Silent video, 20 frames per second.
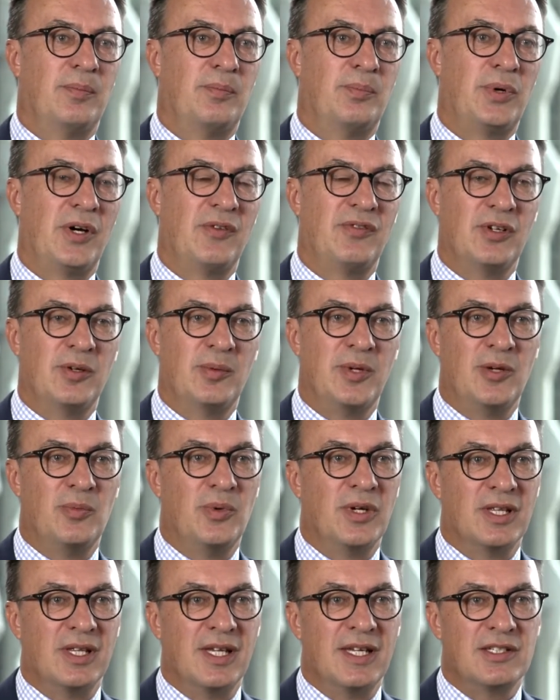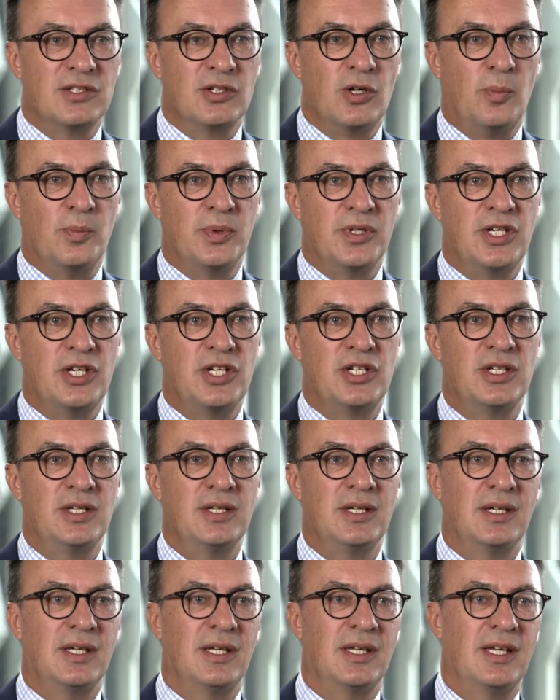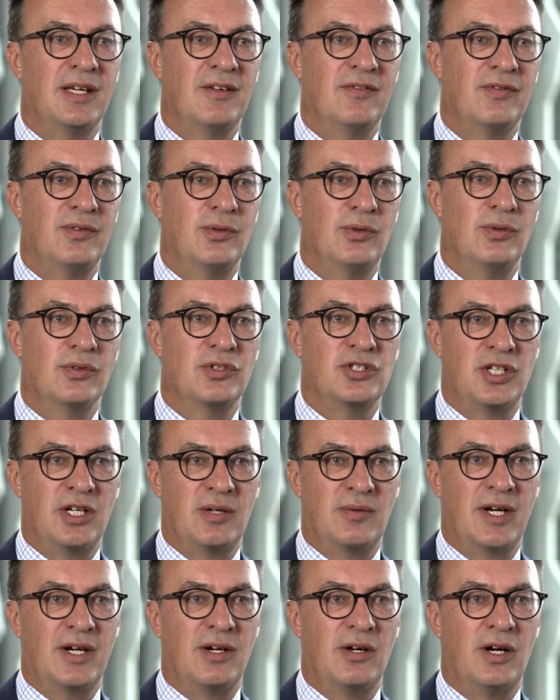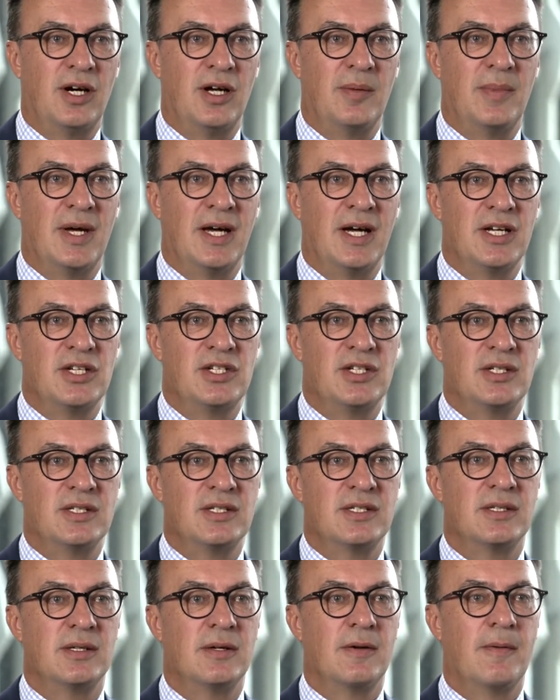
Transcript: preferably with less competition and therefore generate high margins.